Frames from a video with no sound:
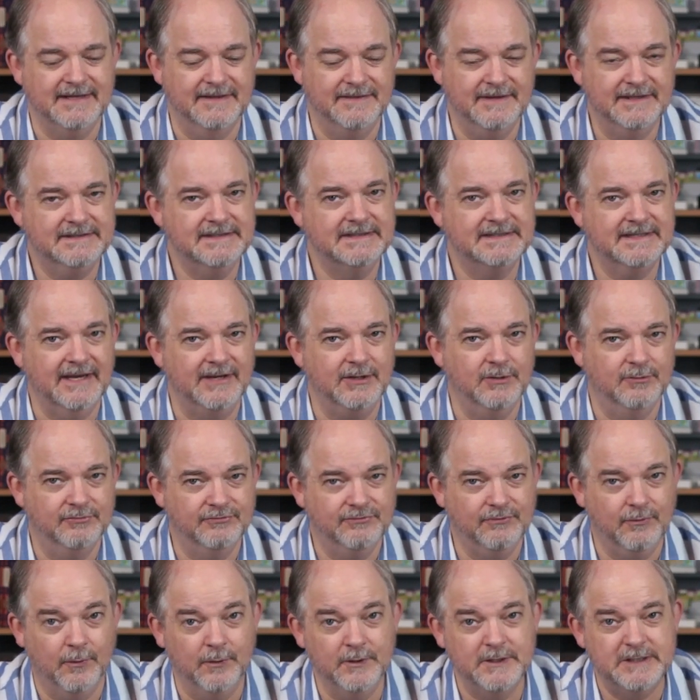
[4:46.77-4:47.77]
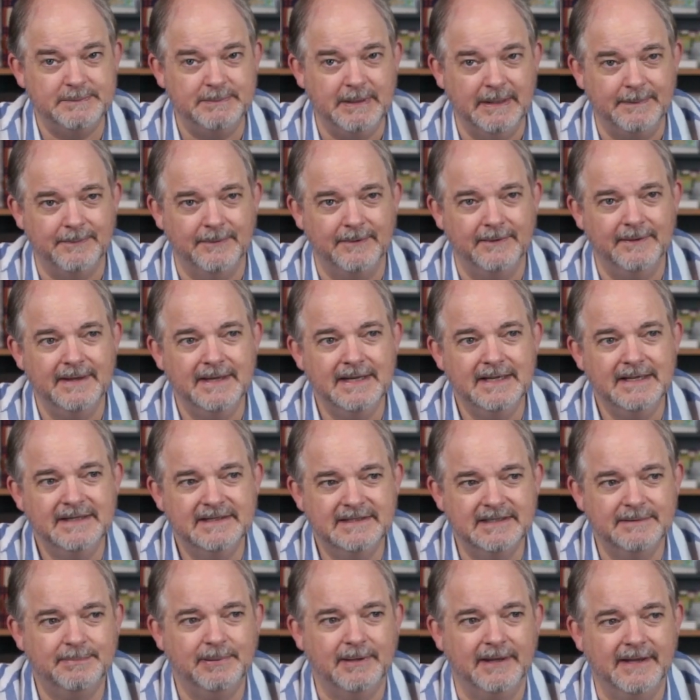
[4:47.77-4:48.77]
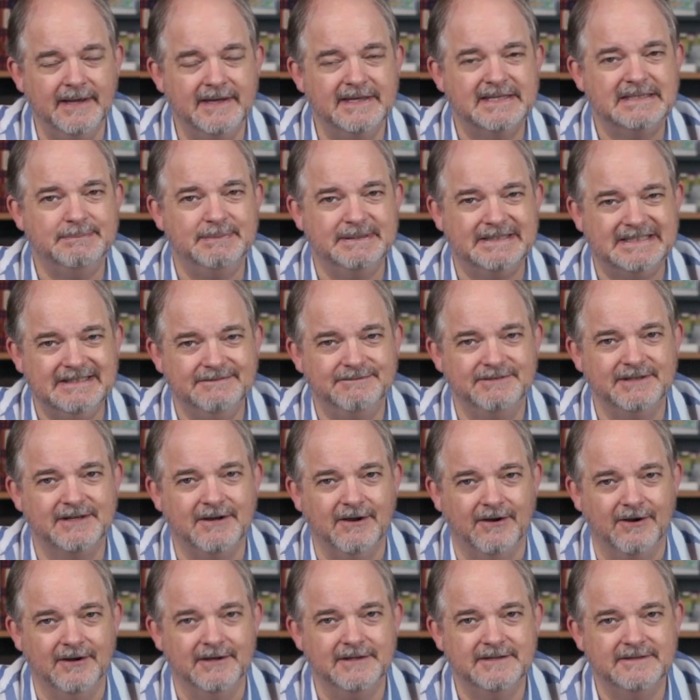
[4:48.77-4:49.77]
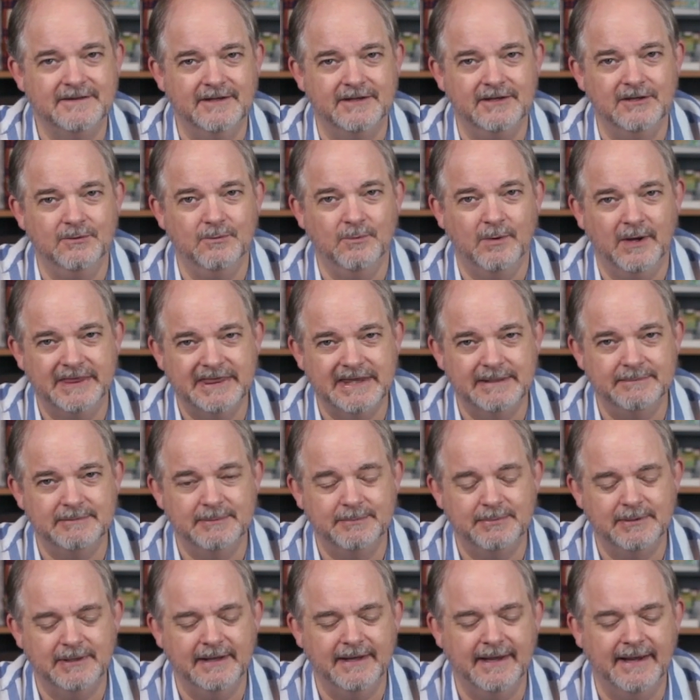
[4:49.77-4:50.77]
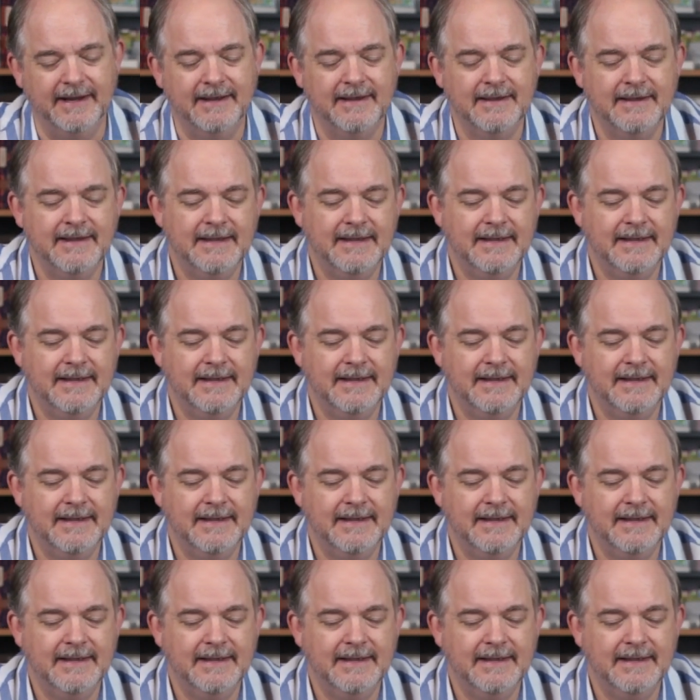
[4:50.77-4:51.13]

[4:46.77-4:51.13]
and this is how you force people to play specific cards that you want them to play.